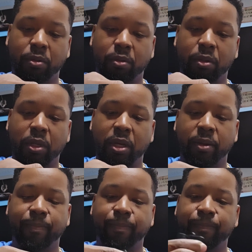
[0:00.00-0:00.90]
Okay.
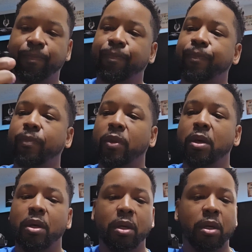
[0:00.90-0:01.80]

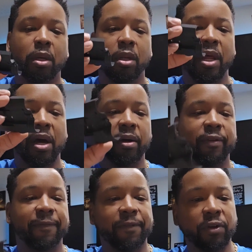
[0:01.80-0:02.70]
Now the
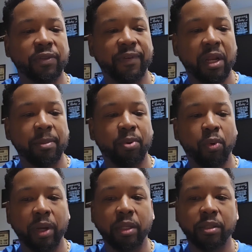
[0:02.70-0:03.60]
first failing
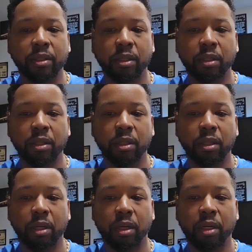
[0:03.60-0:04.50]
point
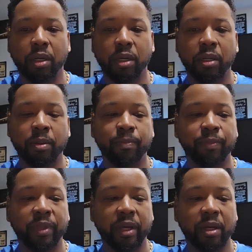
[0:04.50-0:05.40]

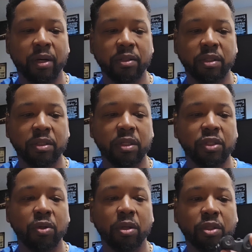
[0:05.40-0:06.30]
that causes this
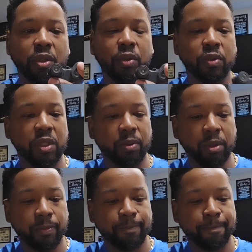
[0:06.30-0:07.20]
unit to lose
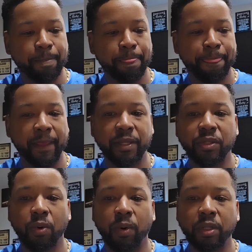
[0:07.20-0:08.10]
zero is
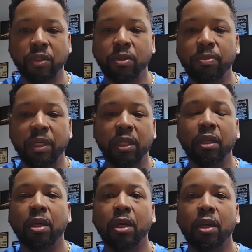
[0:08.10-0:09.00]
going to be
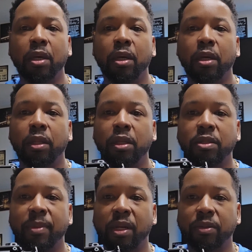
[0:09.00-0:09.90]
these
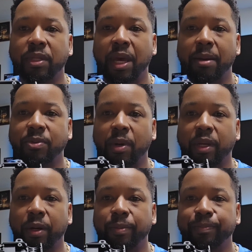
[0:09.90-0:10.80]
metal tabs right
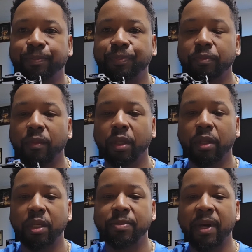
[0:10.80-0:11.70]
here.
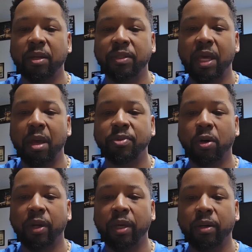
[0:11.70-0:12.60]
These metal tabs
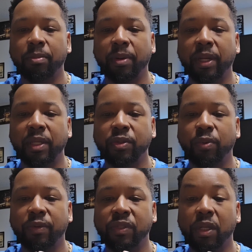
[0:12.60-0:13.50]
are held in place
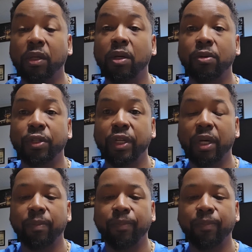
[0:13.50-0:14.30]
with silicone gel.